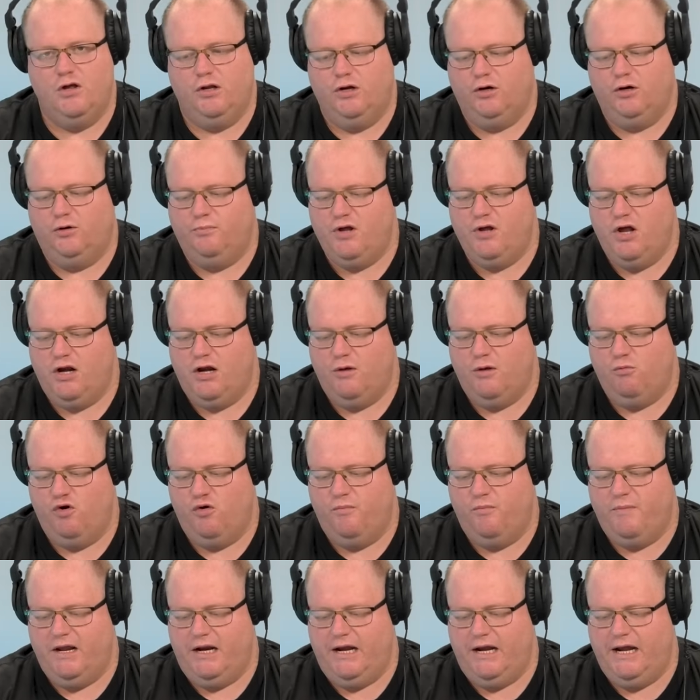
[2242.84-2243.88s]
little beauty.
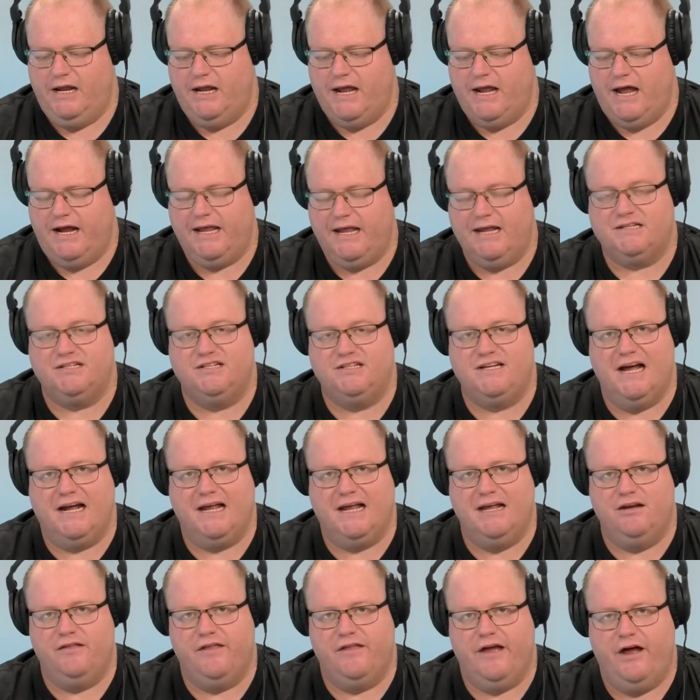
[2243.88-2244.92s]
Well, Billy, get stuck
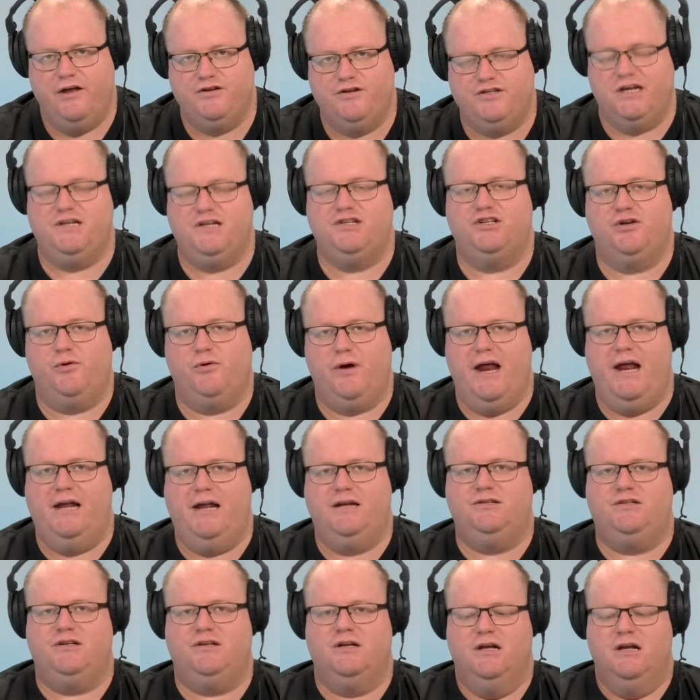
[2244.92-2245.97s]
into those Easter
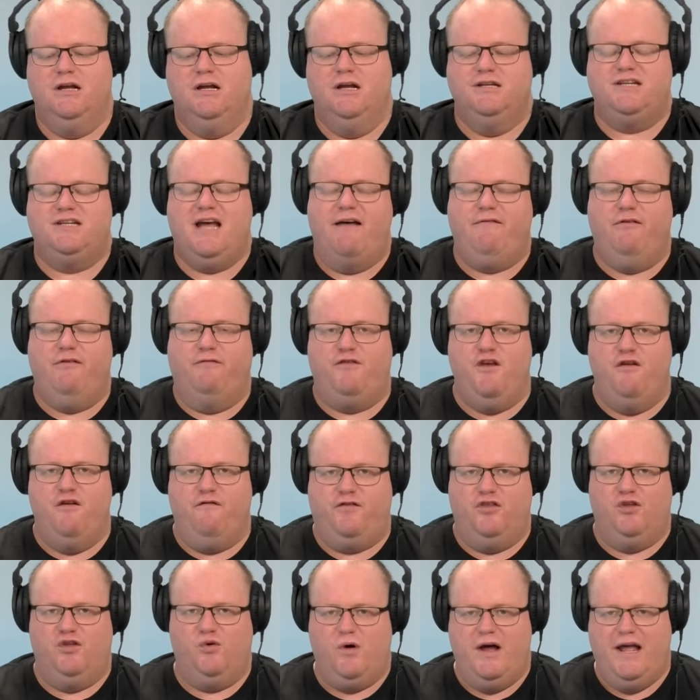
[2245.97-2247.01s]
eggs. Save a few
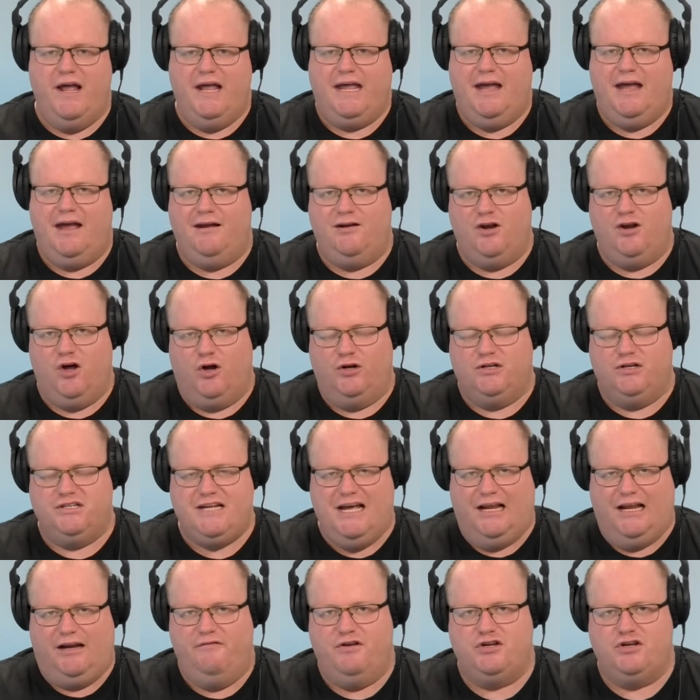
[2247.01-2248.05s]
for the weekend on
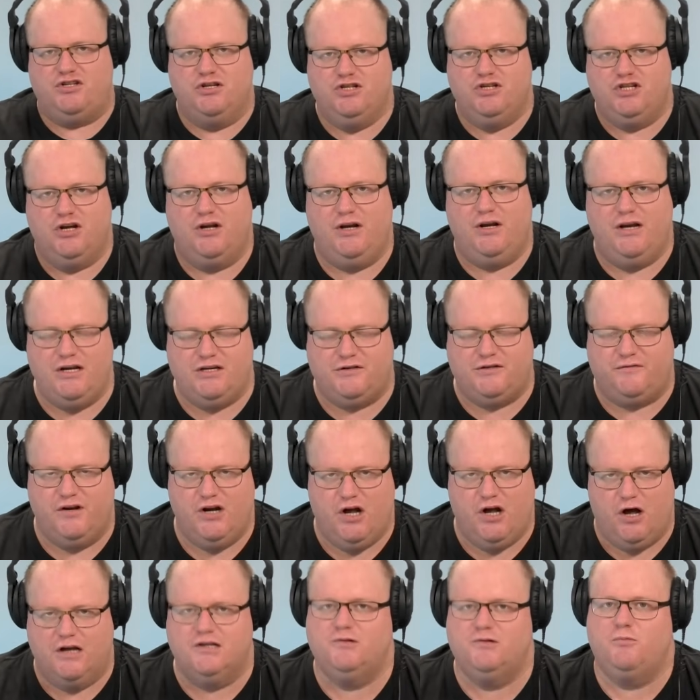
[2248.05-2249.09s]
television duties for
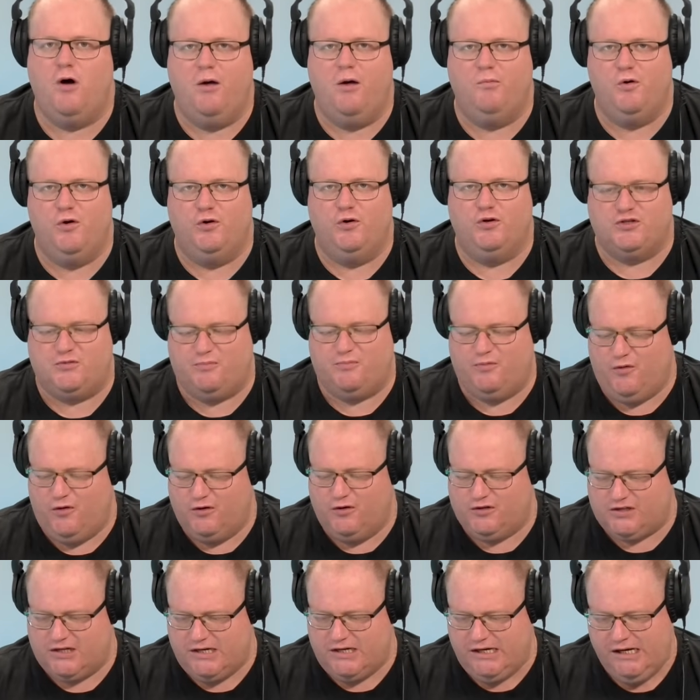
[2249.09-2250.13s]
Nine's Wide World of
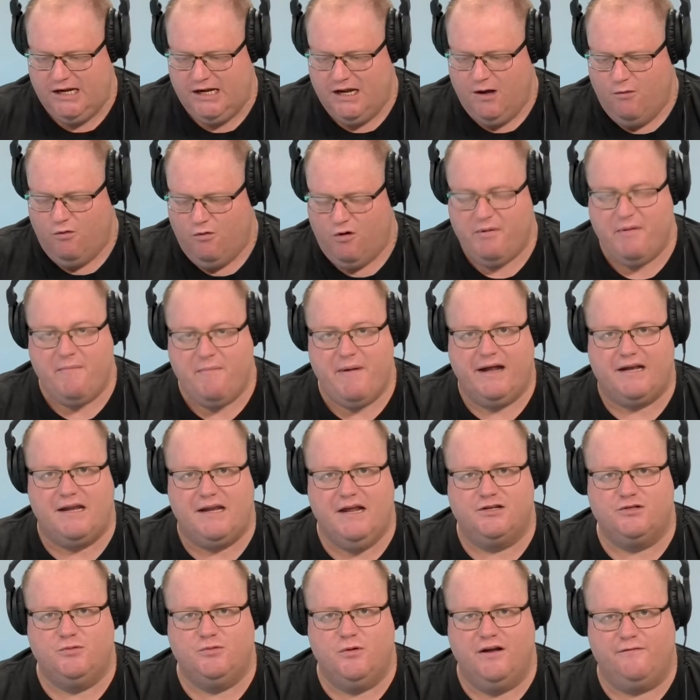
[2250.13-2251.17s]
Sports, and we'll be back
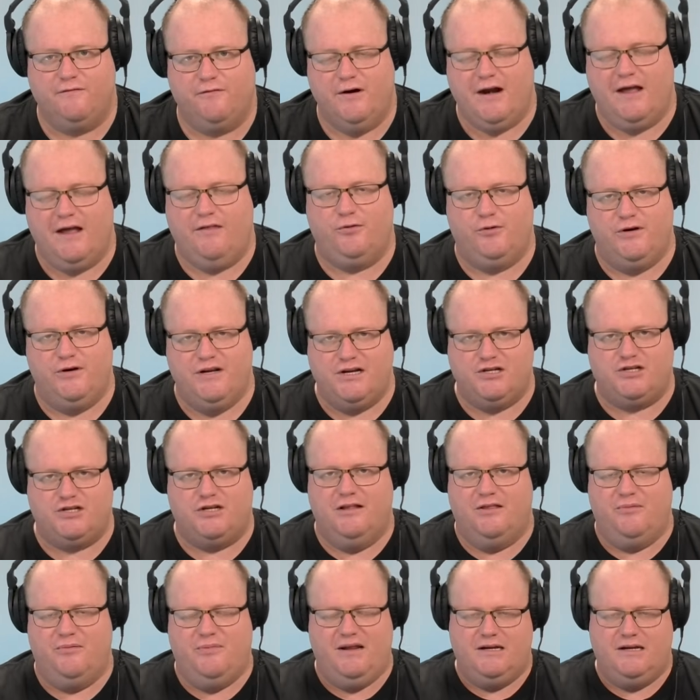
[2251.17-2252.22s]
next week for another edition
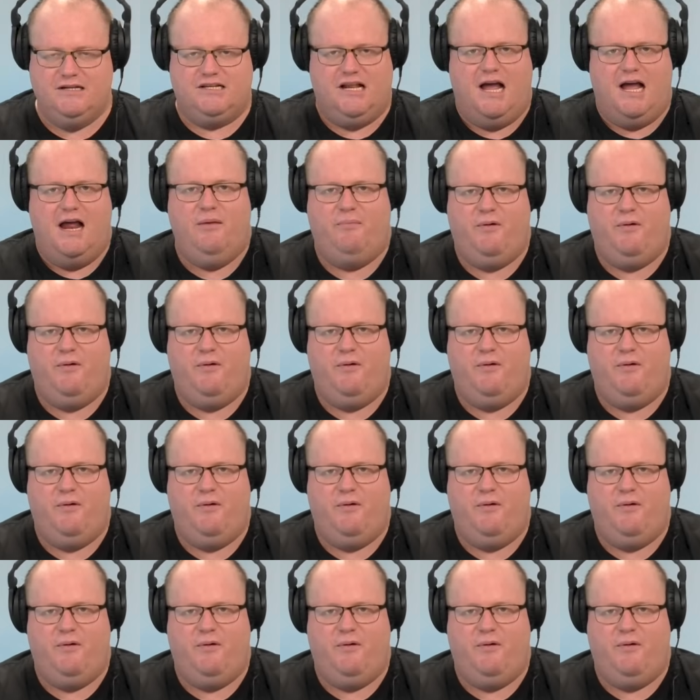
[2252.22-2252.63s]
of the Billy Slater